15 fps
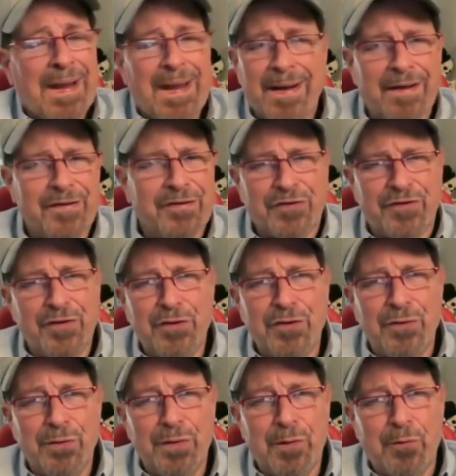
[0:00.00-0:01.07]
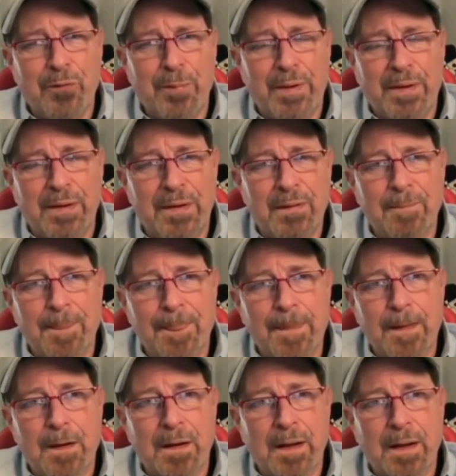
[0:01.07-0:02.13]
And I just knew it would be,
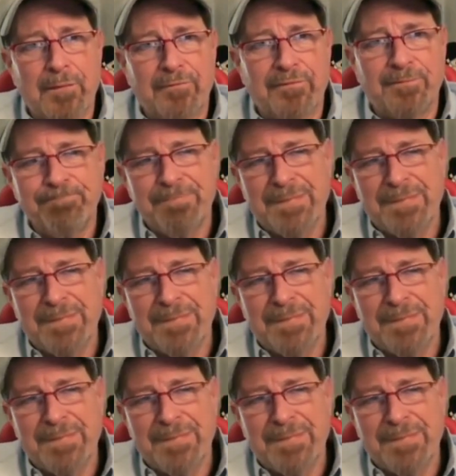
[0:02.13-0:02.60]
kind of